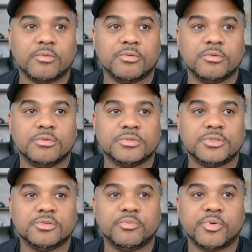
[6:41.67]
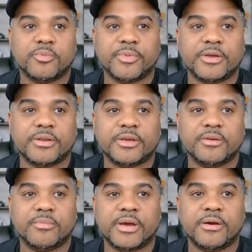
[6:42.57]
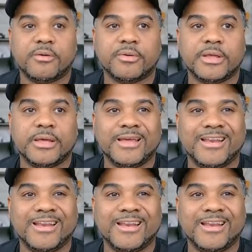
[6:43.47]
rule to permit inbound